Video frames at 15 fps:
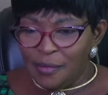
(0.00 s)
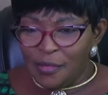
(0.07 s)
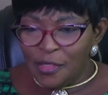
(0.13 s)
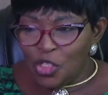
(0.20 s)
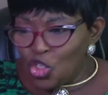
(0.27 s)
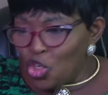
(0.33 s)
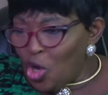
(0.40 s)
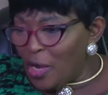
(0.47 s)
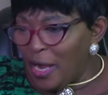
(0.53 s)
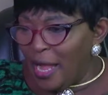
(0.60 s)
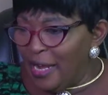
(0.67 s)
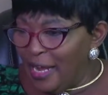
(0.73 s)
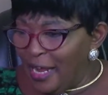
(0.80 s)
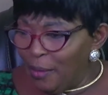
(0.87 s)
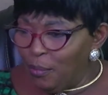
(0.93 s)
strong
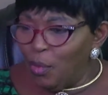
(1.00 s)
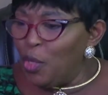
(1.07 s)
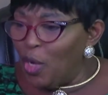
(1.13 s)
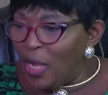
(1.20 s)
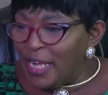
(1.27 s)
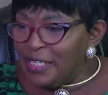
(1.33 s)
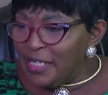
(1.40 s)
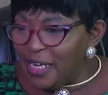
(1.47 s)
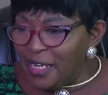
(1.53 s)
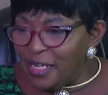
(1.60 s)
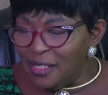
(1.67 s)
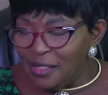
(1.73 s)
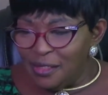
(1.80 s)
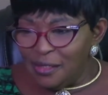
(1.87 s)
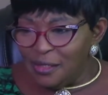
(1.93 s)
ally, Mommy Oladele,
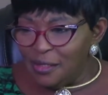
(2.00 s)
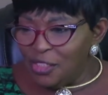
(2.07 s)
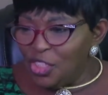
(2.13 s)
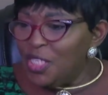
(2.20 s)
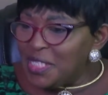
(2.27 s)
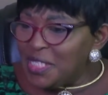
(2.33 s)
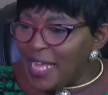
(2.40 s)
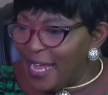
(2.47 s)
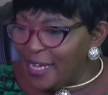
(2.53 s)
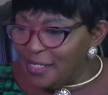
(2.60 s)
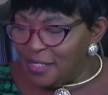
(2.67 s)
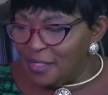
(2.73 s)
she said,